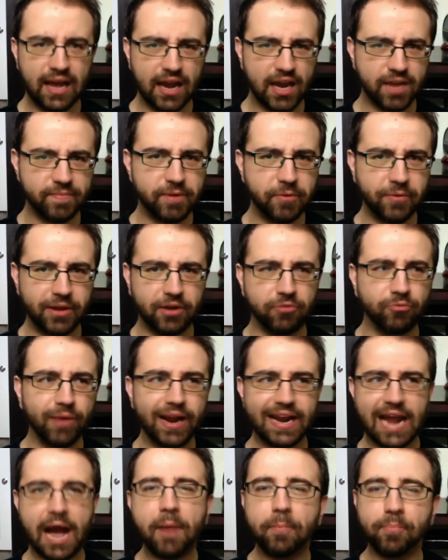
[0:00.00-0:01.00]
I gotta be real.
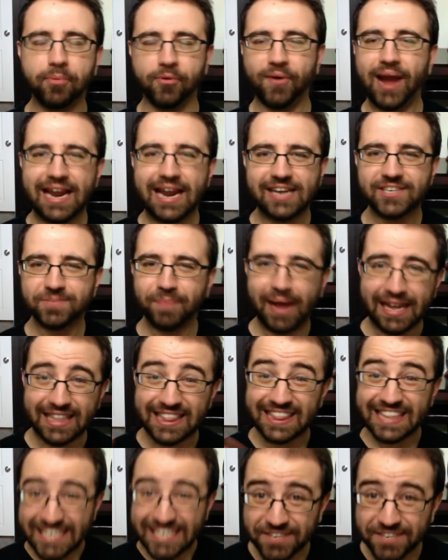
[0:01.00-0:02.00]
Right now, Bran is my
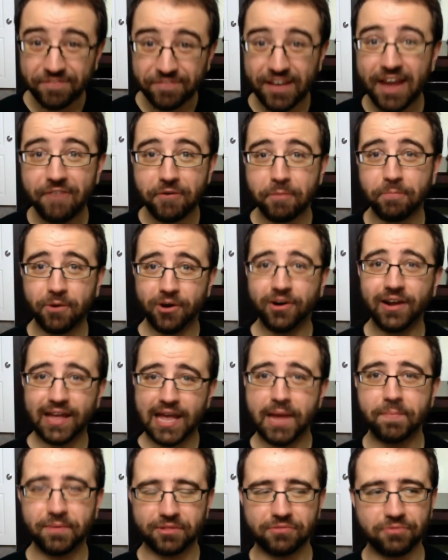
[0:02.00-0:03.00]
least favorite part of
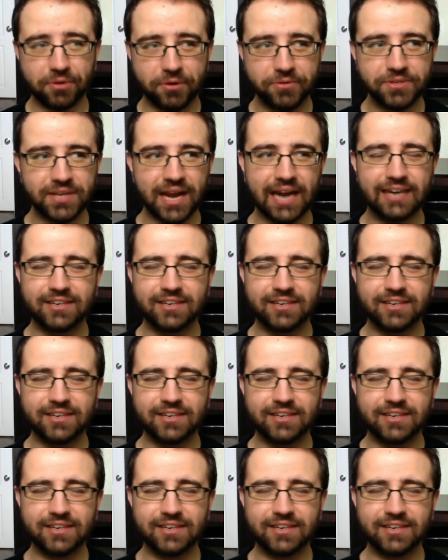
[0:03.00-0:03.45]
Game of Thrones.